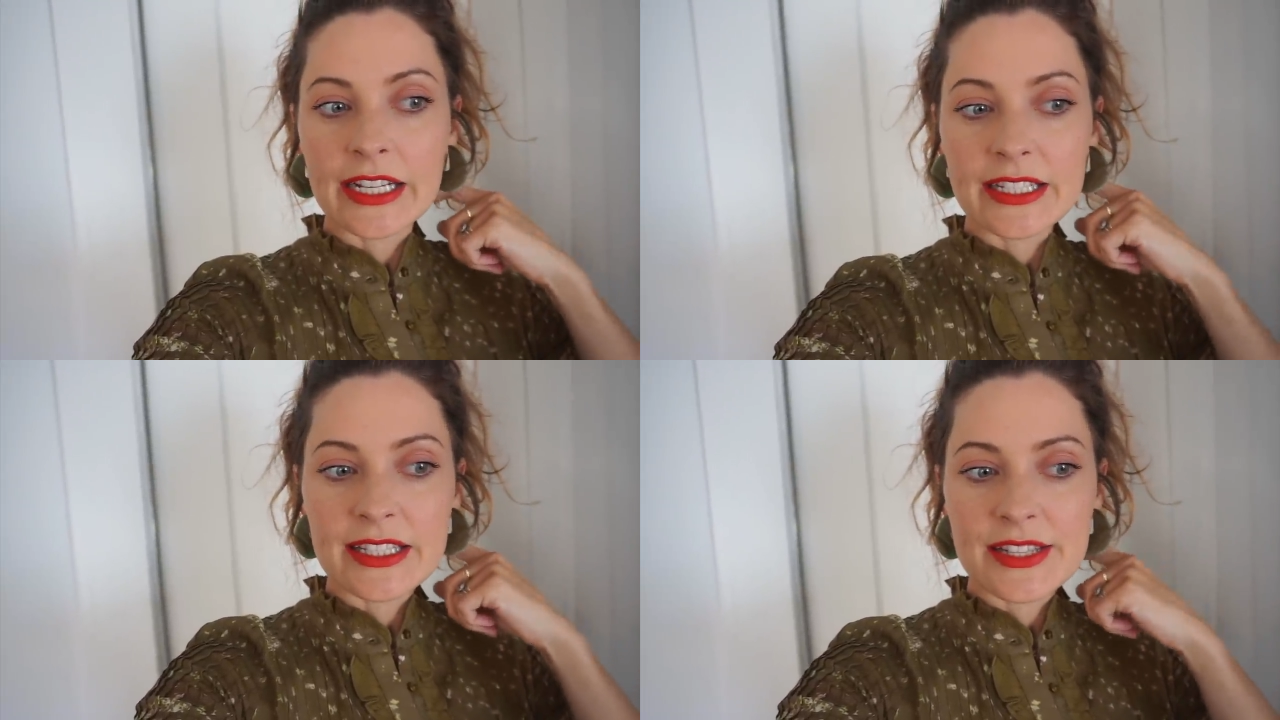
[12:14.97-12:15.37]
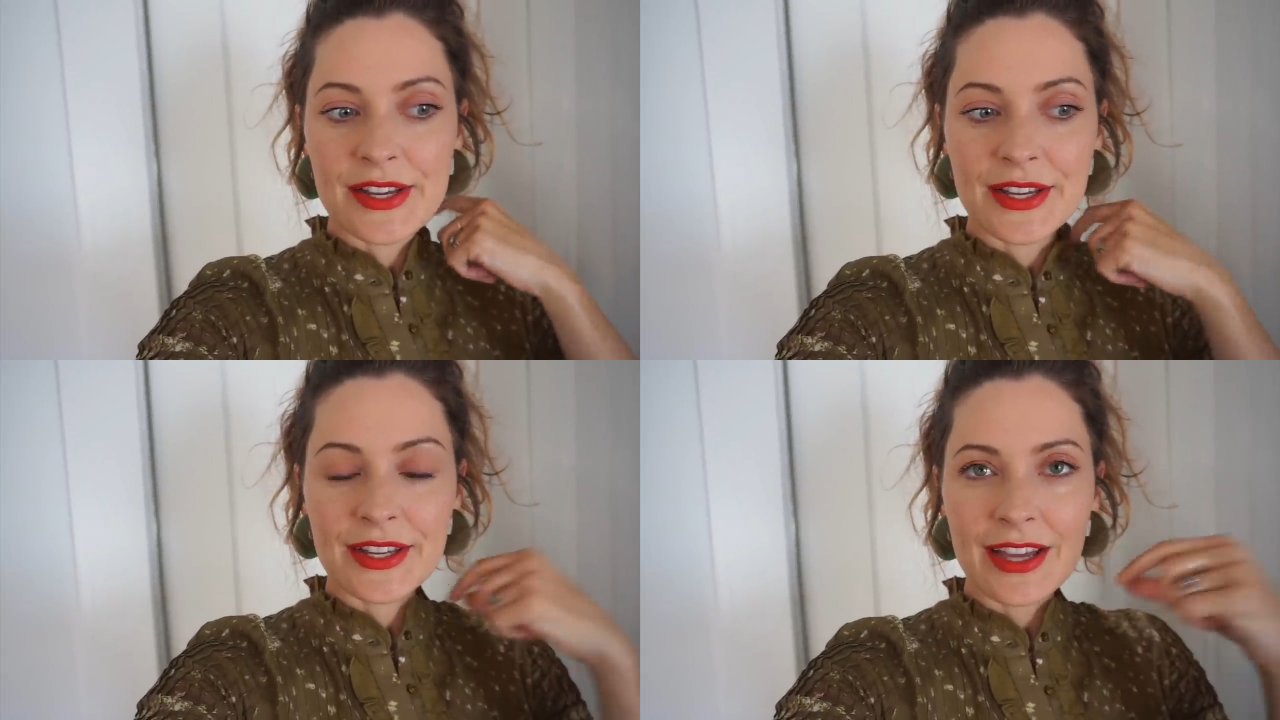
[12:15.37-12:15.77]
It's
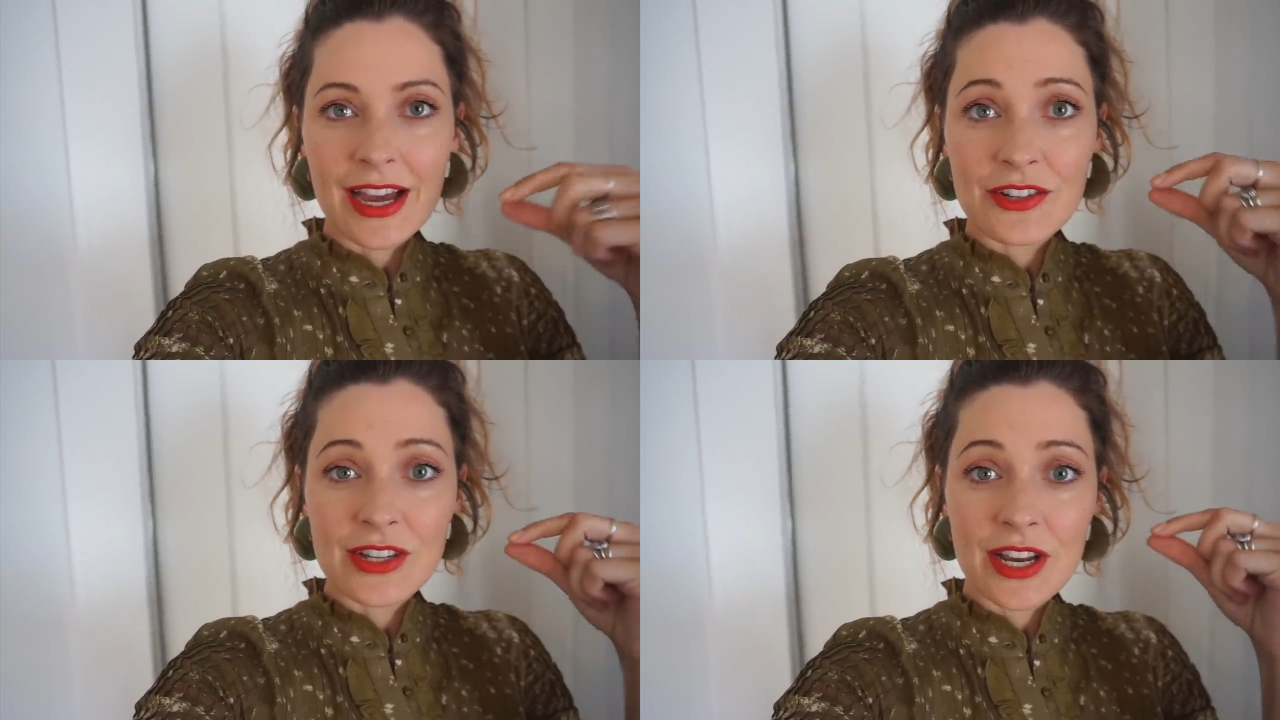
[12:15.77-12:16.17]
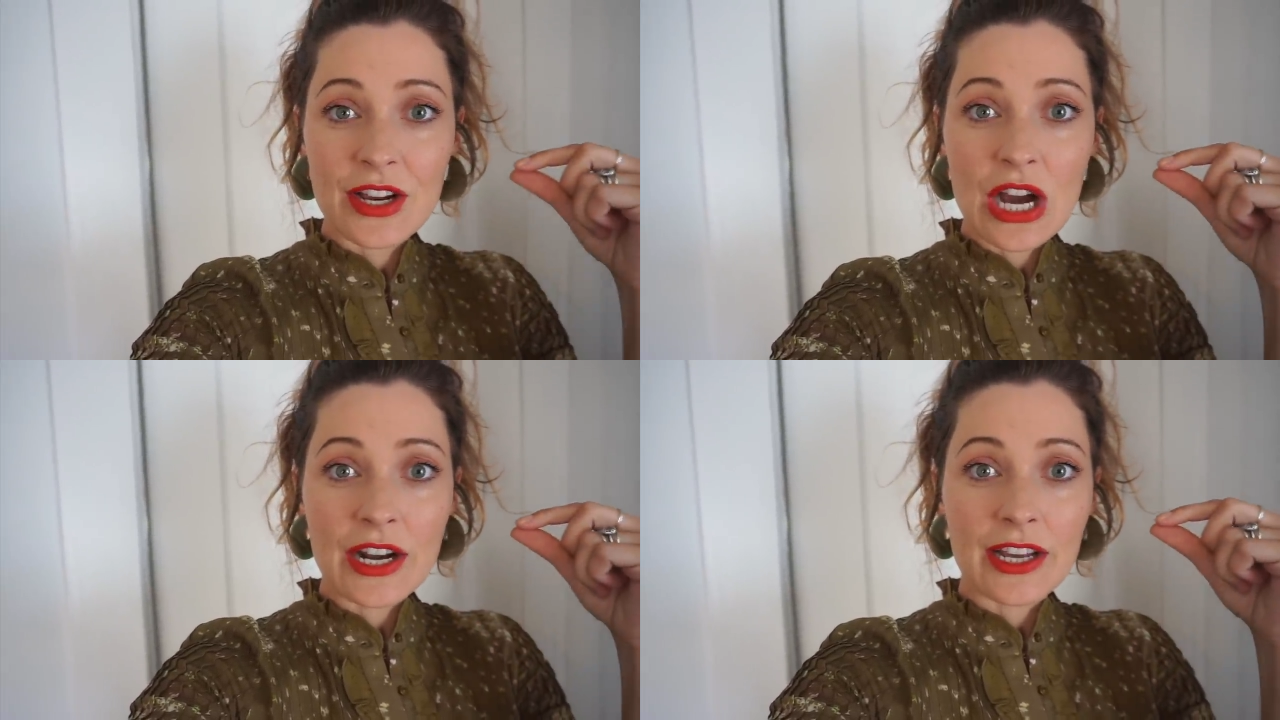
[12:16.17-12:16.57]
actually, I
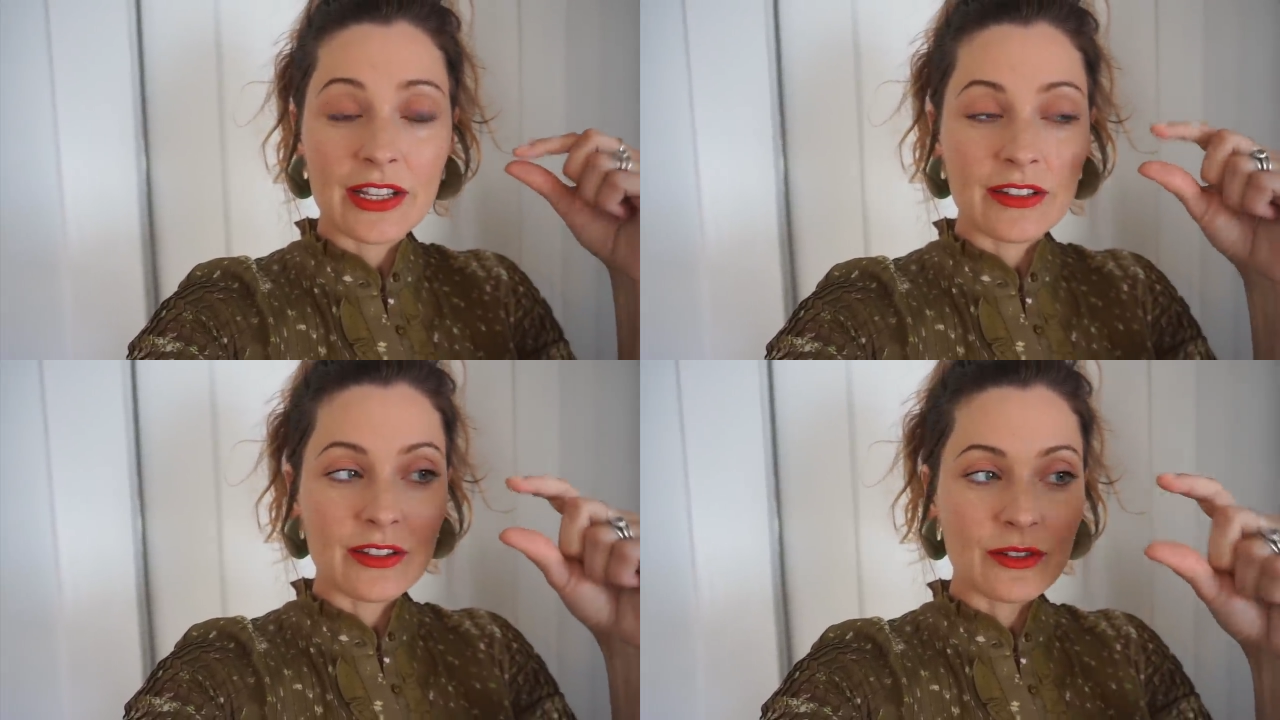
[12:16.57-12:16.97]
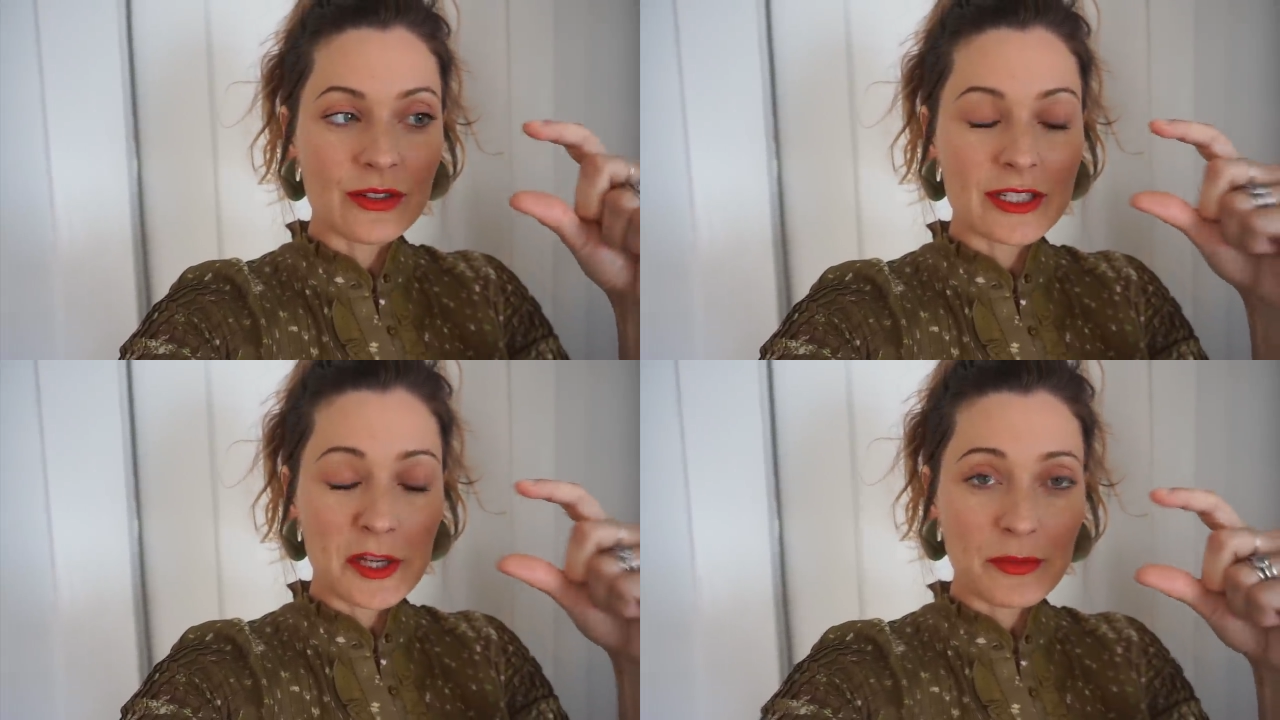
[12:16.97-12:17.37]
got a little
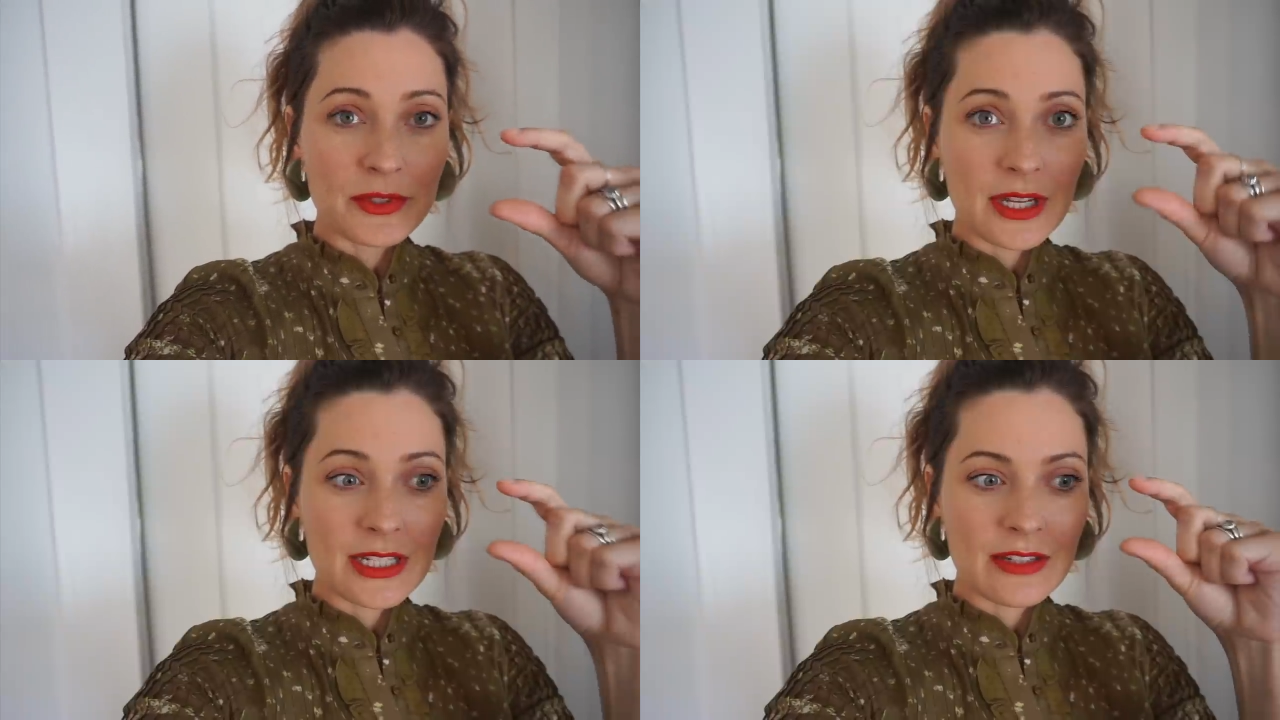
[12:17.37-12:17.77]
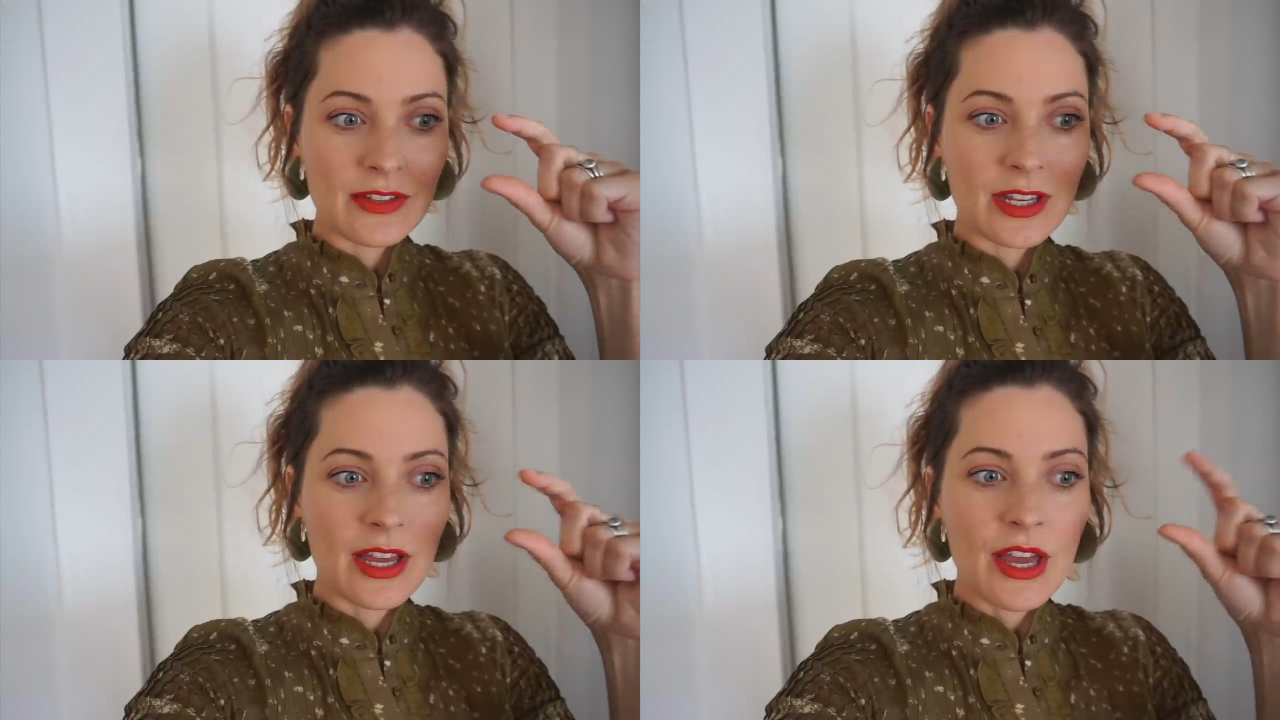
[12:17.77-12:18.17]
sample size of it.